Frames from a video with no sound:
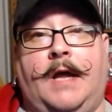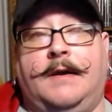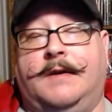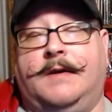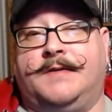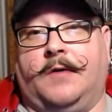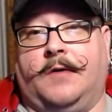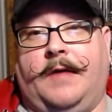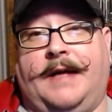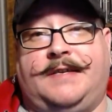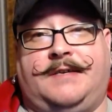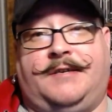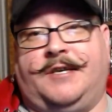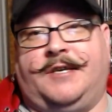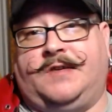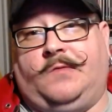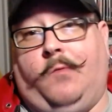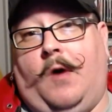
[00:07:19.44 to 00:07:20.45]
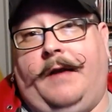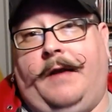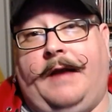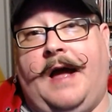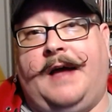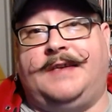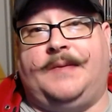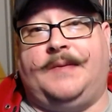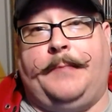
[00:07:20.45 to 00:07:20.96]
So that's just one
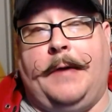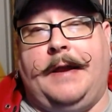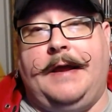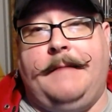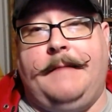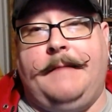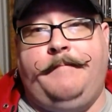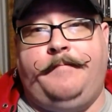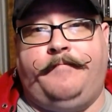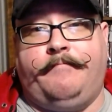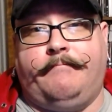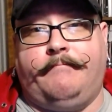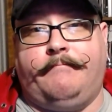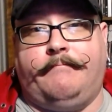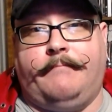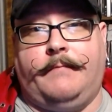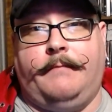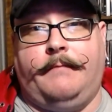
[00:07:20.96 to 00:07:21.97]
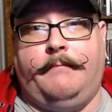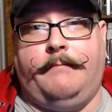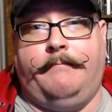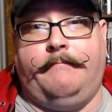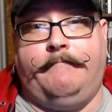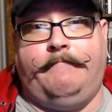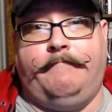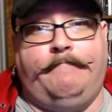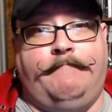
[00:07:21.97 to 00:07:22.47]
guy's opinion.
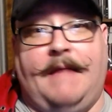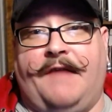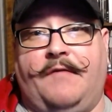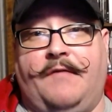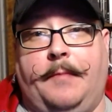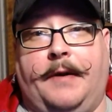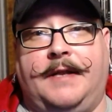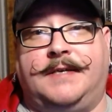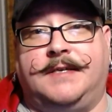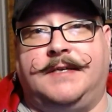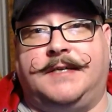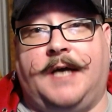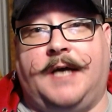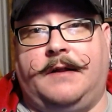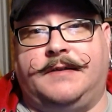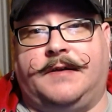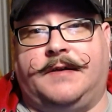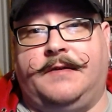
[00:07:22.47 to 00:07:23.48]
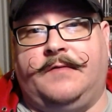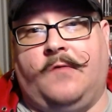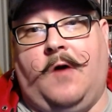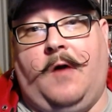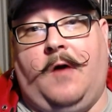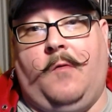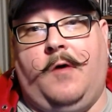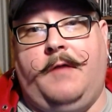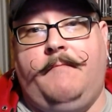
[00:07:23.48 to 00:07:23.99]
Everybody's entitled to the
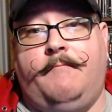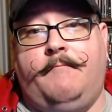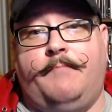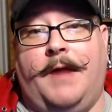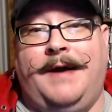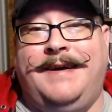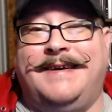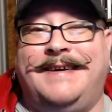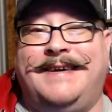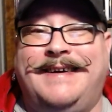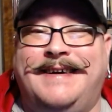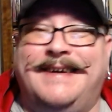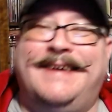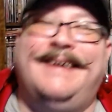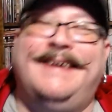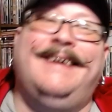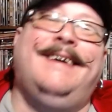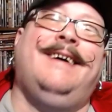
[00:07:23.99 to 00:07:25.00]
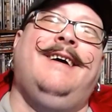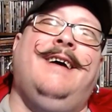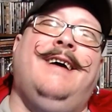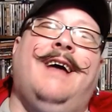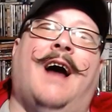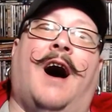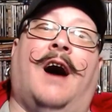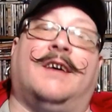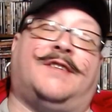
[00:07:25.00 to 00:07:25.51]
wrong one.
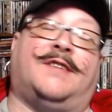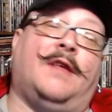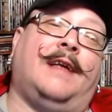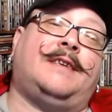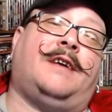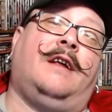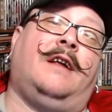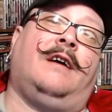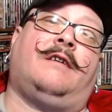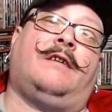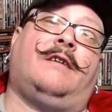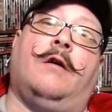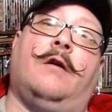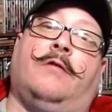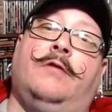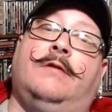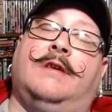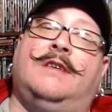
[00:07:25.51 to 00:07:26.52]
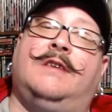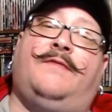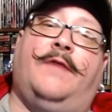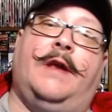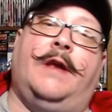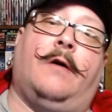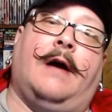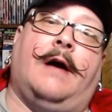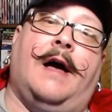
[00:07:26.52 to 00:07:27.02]
So that's going to conclude this
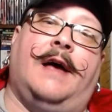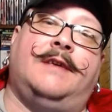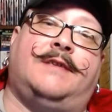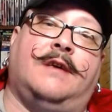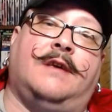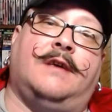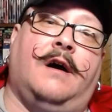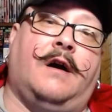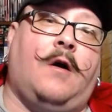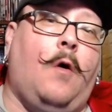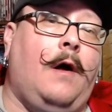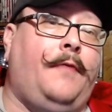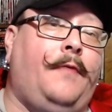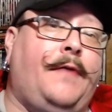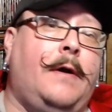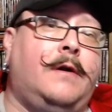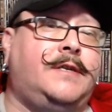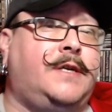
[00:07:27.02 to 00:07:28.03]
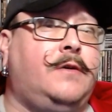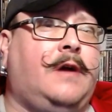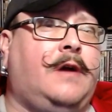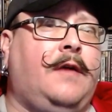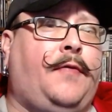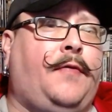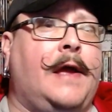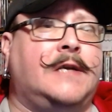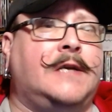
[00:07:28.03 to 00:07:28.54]
video, guys. Go out there and do
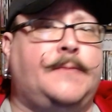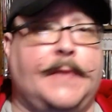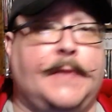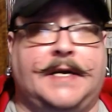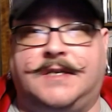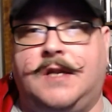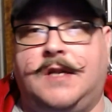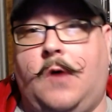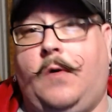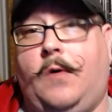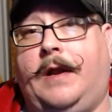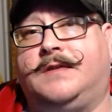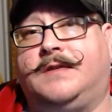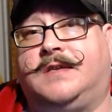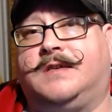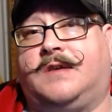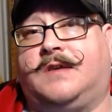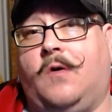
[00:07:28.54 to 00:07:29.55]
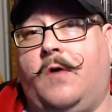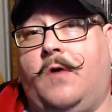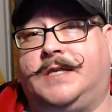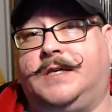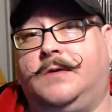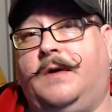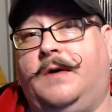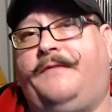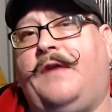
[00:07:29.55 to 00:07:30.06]
good things because no one else is going
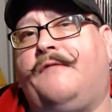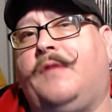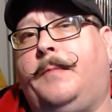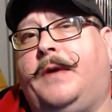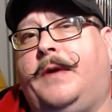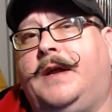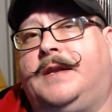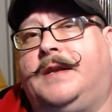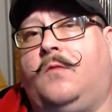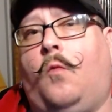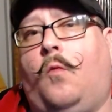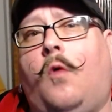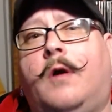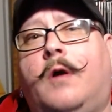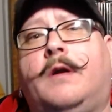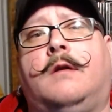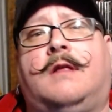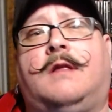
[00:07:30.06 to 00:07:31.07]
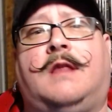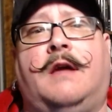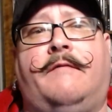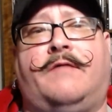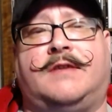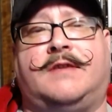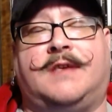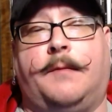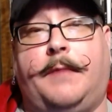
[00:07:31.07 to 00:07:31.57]
to. If everybody did one good thing
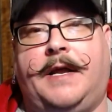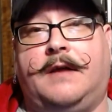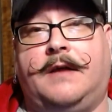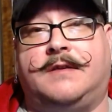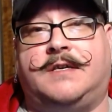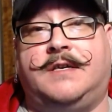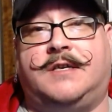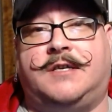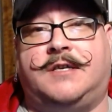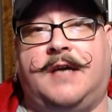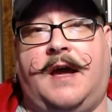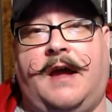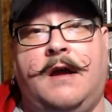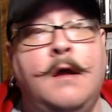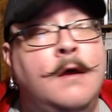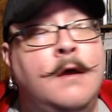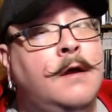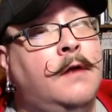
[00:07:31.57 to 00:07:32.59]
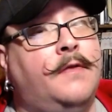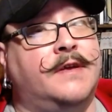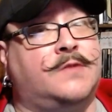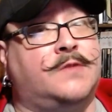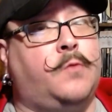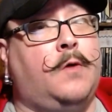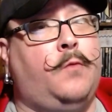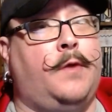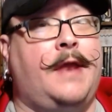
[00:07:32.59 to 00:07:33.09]
for somebody else each day, this
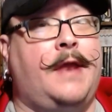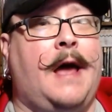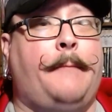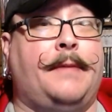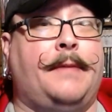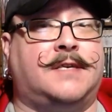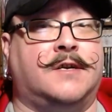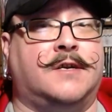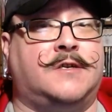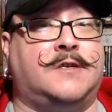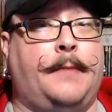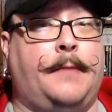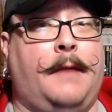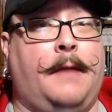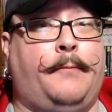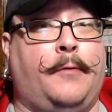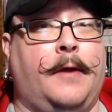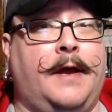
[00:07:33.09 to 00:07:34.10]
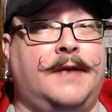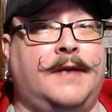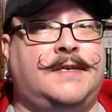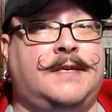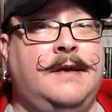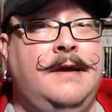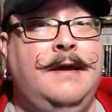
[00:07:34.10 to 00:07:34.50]
world will not be such a bad place.